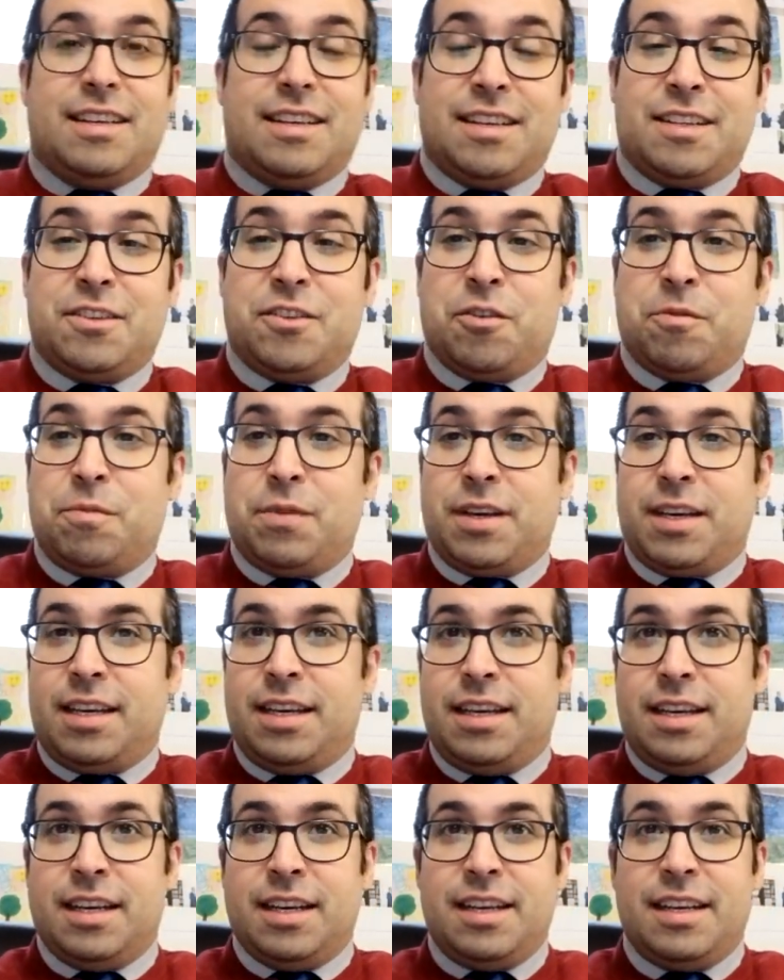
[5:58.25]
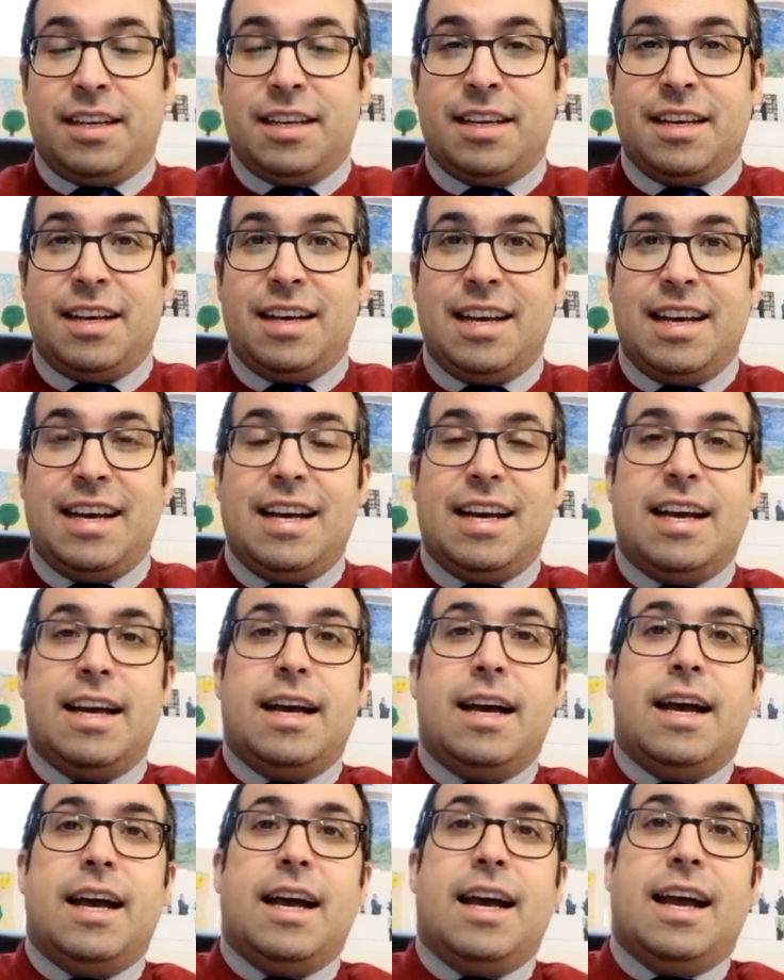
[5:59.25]
topic here,
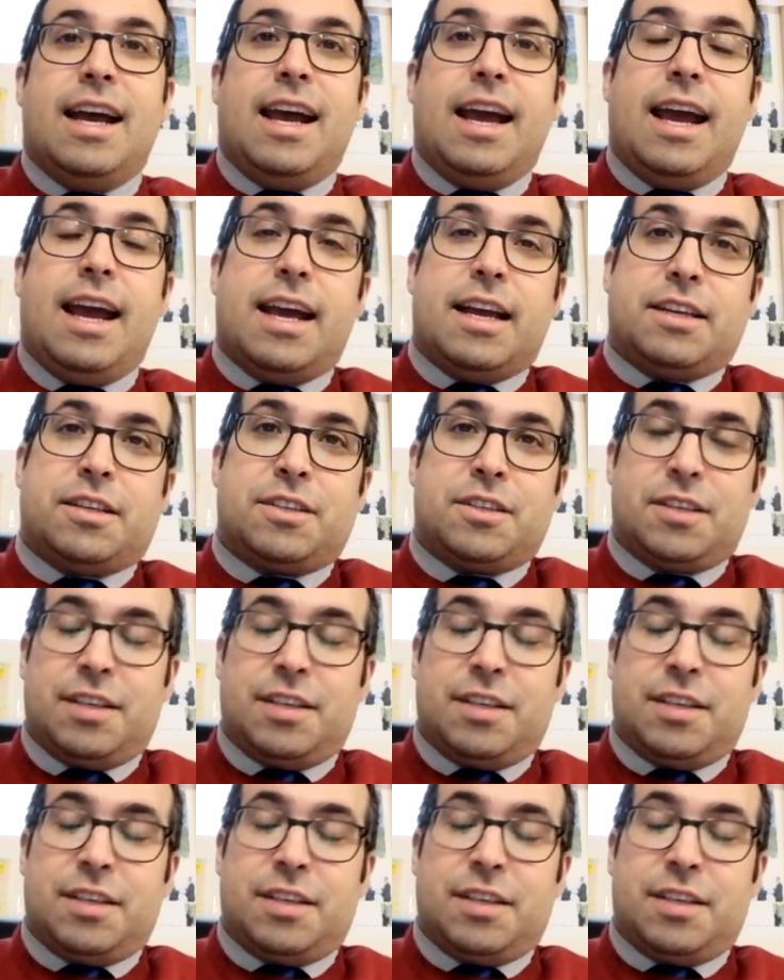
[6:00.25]
has